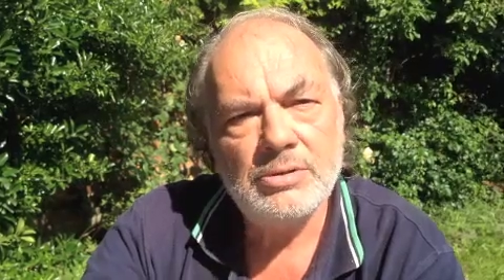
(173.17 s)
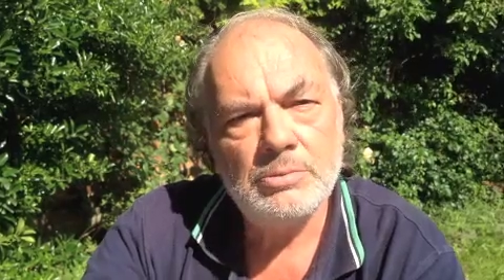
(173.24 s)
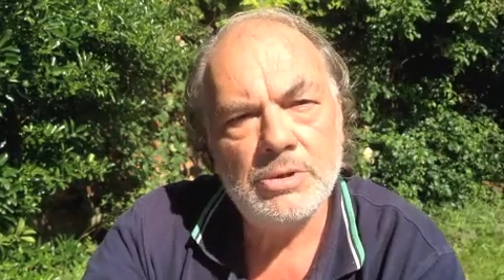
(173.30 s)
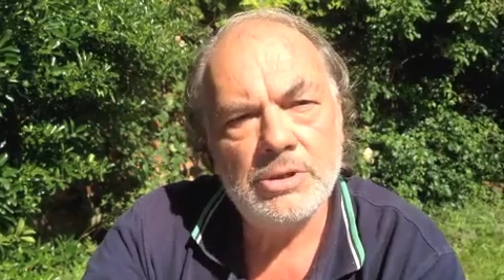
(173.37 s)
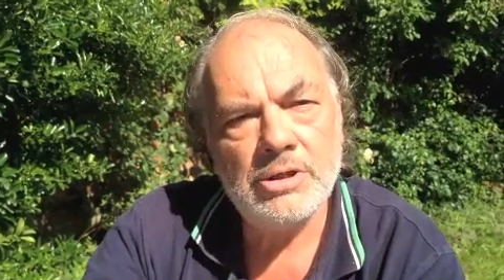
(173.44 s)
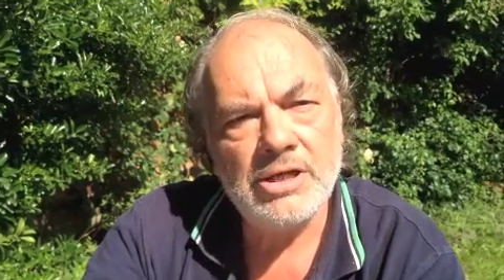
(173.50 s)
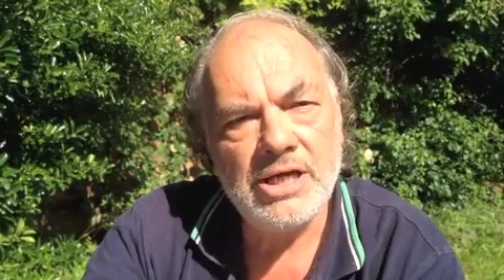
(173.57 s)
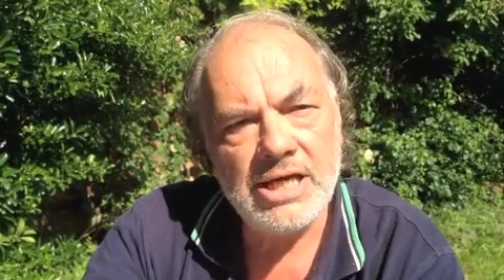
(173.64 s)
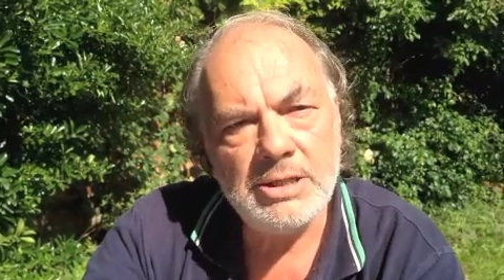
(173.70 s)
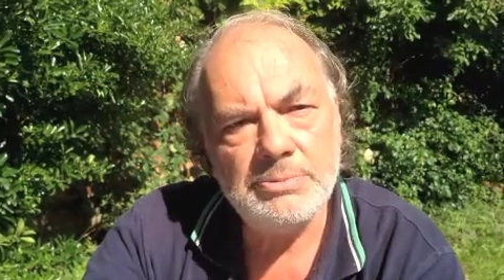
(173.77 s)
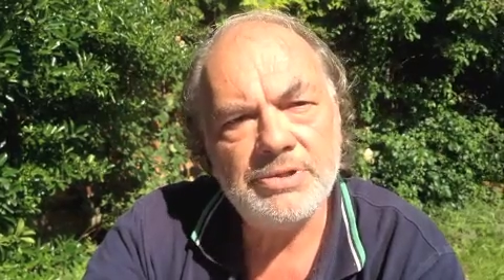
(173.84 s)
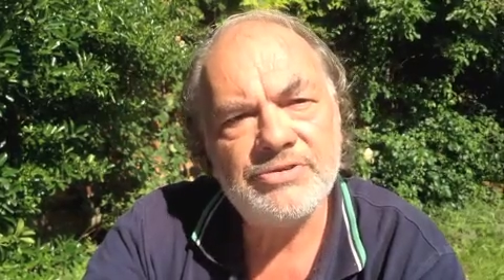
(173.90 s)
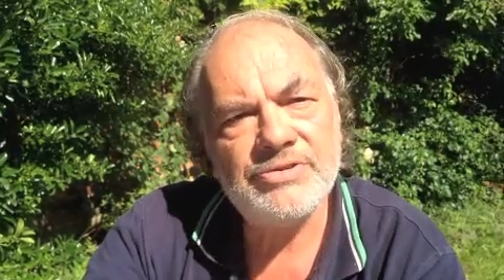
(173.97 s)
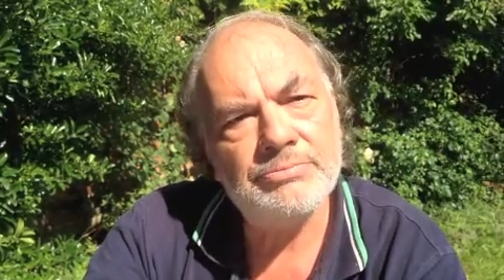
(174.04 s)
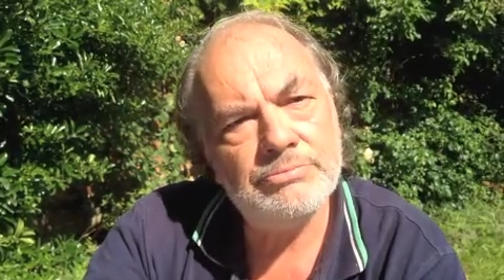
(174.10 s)
we are
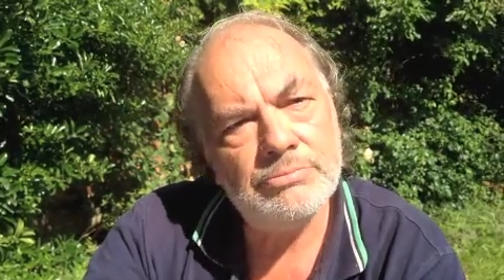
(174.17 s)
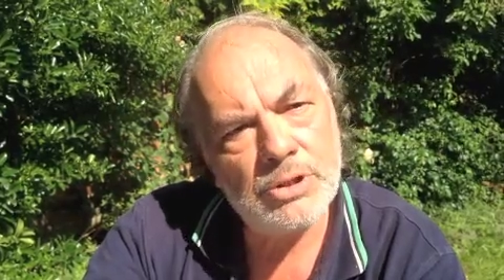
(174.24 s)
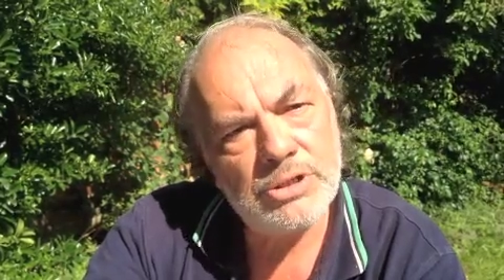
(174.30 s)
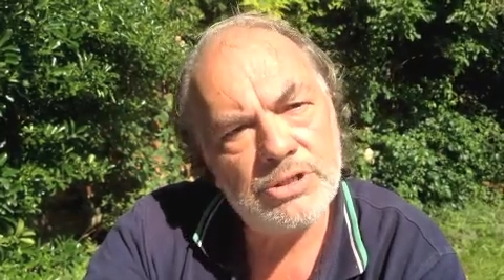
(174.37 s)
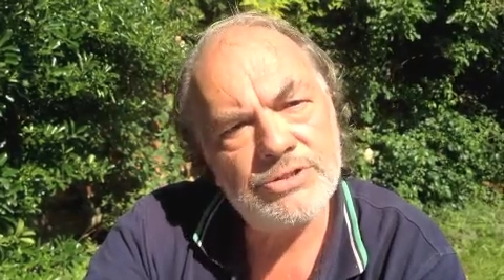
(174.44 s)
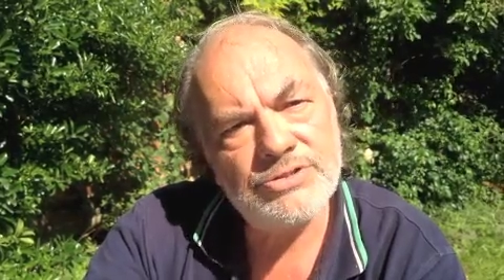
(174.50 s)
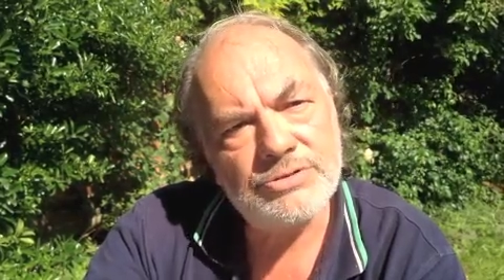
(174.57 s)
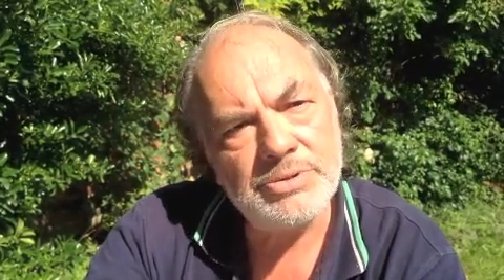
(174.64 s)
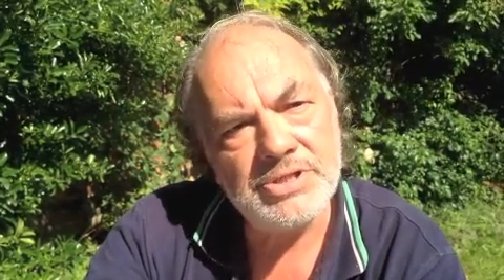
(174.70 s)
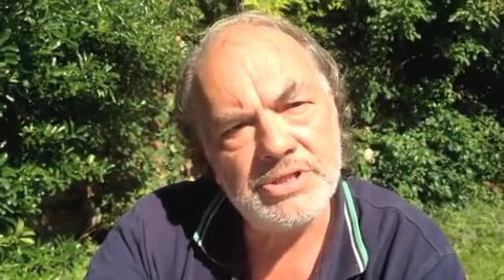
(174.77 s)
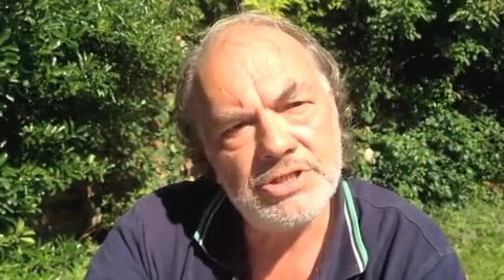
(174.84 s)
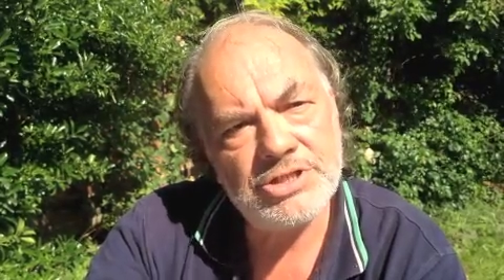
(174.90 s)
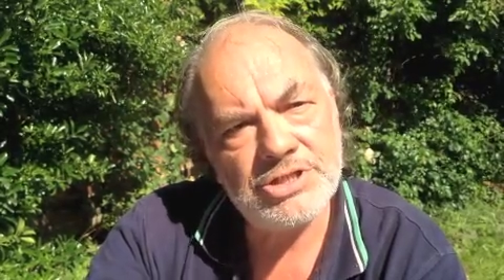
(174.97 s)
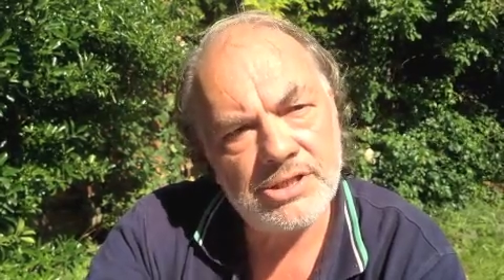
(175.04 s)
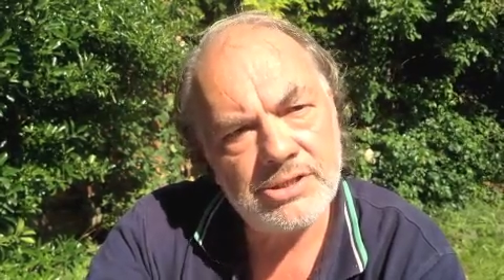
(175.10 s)
able to merge with
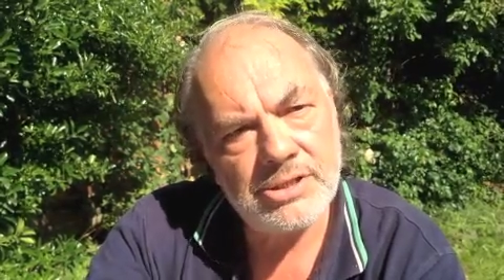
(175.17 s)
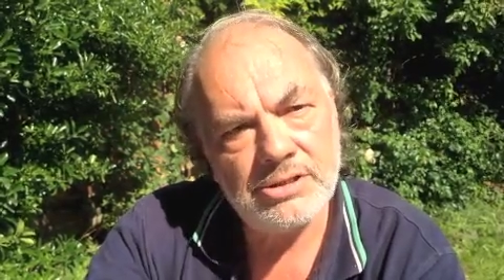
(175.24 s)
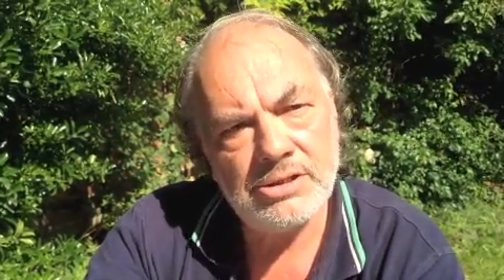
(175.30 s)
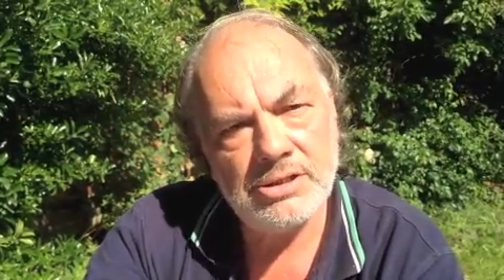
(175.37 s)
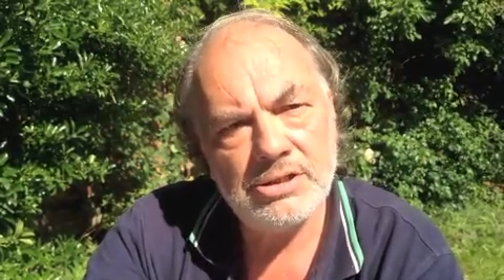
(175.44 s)
each other